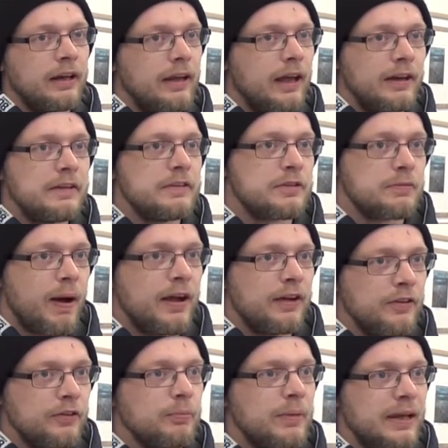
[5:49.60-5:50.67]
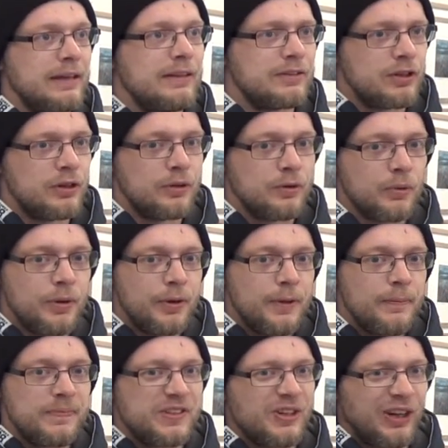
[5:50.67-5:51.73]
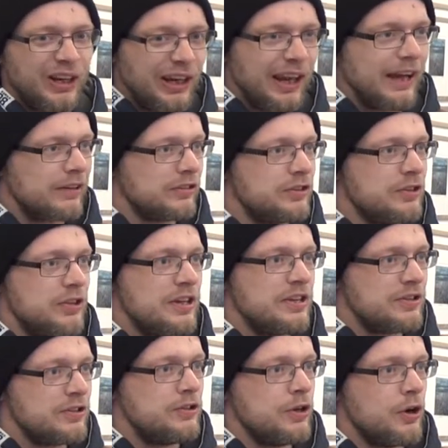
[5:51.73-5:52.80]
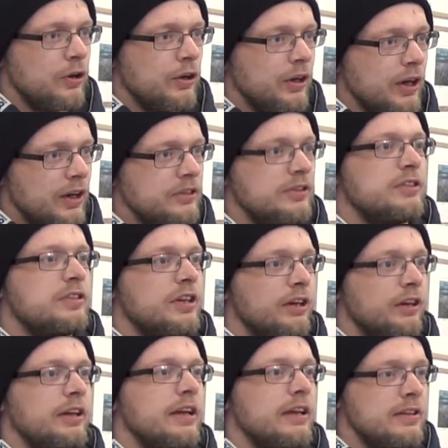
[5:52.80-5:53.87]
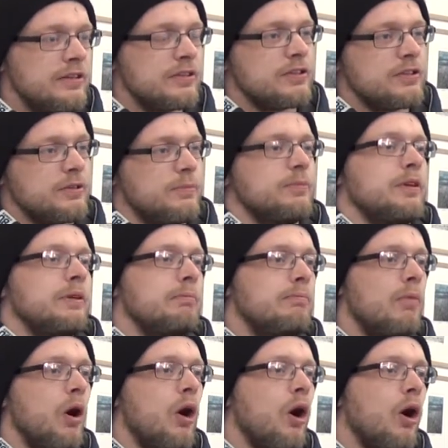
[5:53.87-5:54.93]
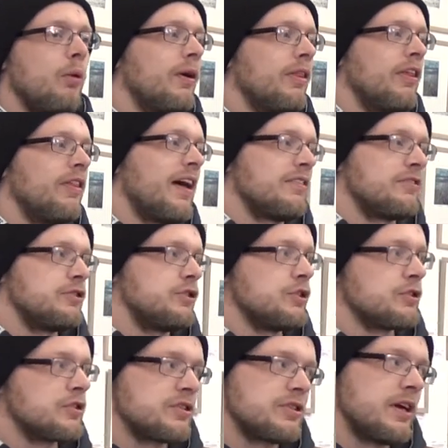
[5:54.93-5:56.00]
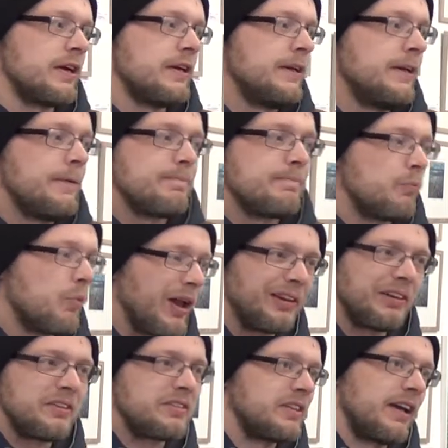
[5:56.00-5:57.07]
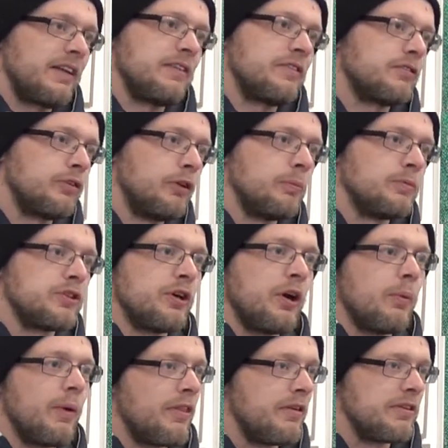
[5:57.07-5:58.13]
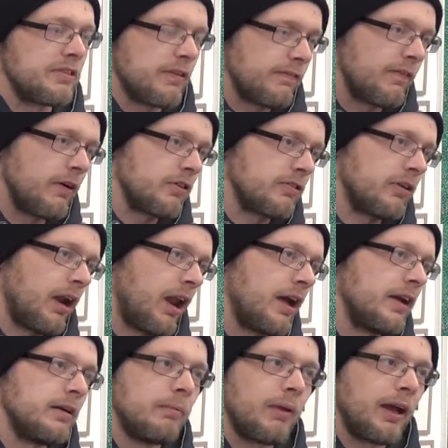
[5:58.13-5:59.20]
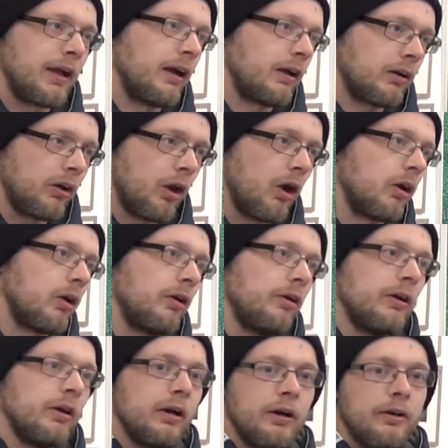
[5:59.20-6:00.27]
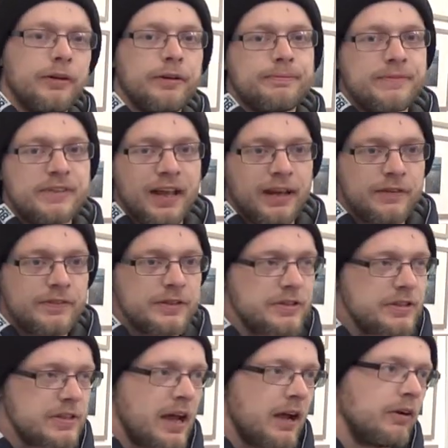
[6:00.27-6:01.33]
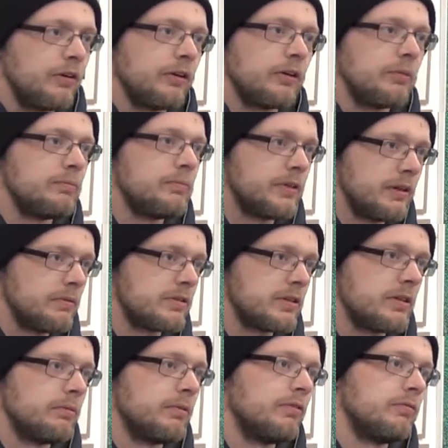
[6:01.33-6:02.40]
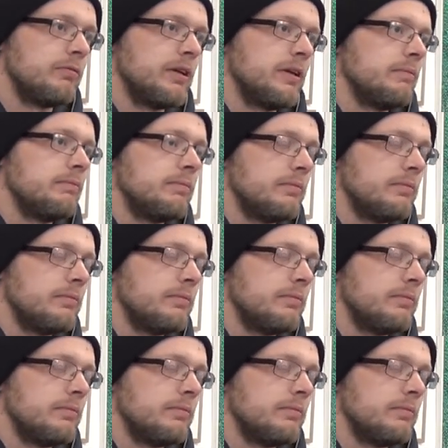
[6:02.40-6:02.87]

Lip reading: and inspires me to collect this junk and to turn it into something more, whether that's just a welded together sculpture or whether it's a functional item like a clock or a television set or a computer that we've